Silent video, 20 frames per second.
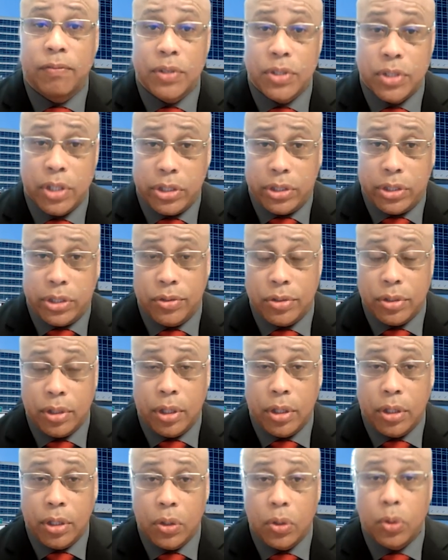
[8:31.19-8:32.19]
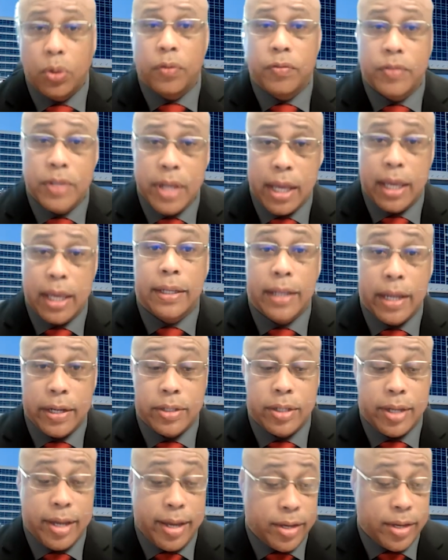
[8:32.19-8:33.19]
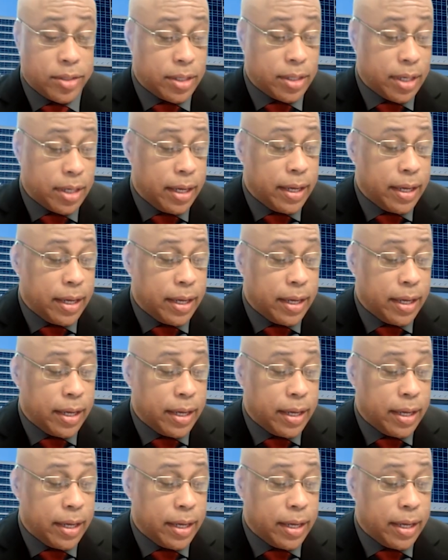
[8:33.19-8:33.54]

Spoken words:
physicians who have taken that test